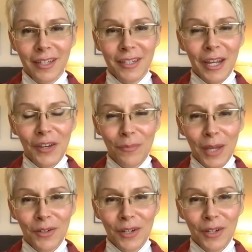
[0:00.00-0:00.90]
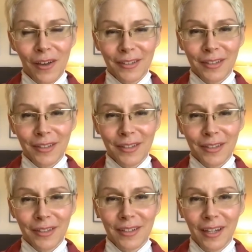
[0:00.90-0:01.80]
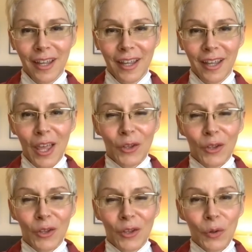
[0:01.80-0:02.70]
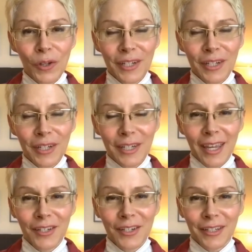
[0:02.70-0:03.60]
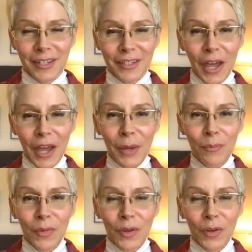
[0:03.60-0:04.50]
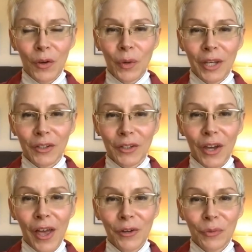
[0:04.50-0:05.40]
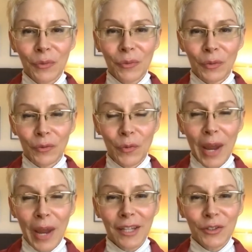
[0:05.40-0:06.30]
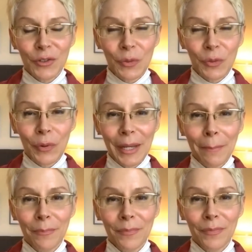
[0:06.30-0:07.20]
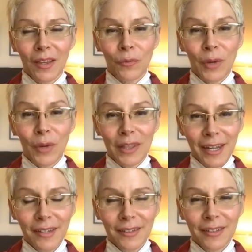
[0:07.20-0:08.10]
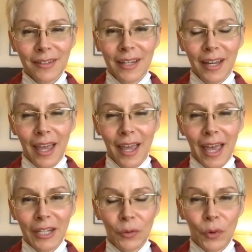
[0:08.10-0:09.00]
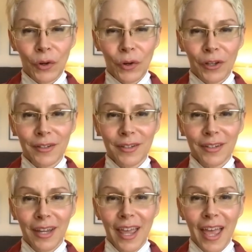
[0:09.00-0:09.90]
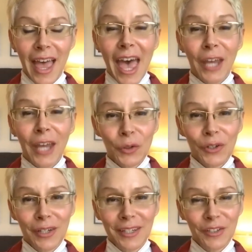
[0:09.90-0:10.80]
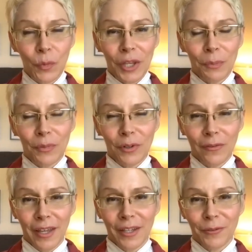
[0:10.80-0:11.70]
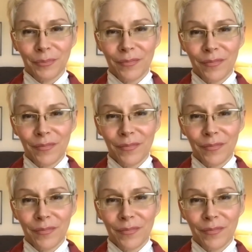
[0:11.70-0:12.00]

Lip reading: the day of Pentecost. The golden age is the time when God will reign supreme within us and in the world, and goodness will prevail.